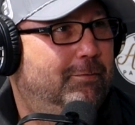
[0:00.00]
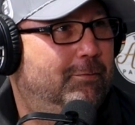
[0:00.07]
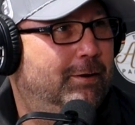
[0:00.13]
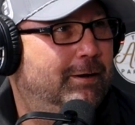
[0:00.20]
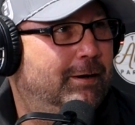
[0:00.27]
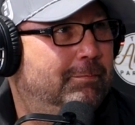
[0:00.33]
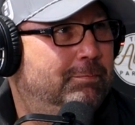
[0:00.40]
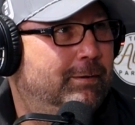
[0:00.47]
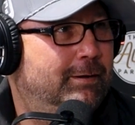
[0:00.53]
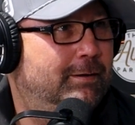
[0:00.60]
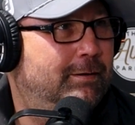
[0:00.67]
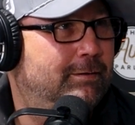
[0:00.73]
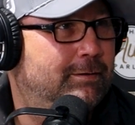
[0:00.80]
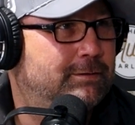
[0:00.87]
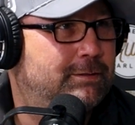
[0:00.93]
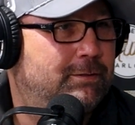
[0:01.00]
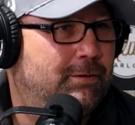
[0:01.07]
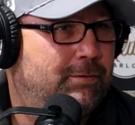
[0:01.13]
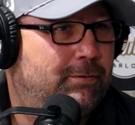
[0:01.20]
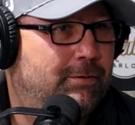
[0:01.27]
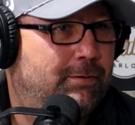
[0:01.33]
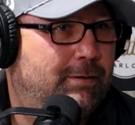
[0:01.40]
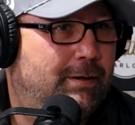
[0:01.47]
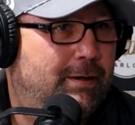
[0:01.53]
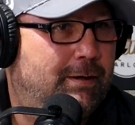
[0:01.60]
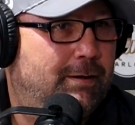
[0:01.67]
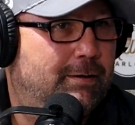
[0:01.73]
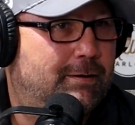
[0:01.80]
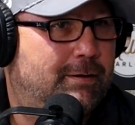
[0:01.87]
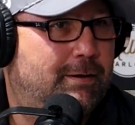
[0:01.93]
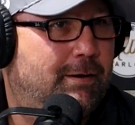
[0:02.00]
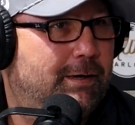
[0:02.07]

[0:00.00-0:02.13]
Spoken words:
went up into this little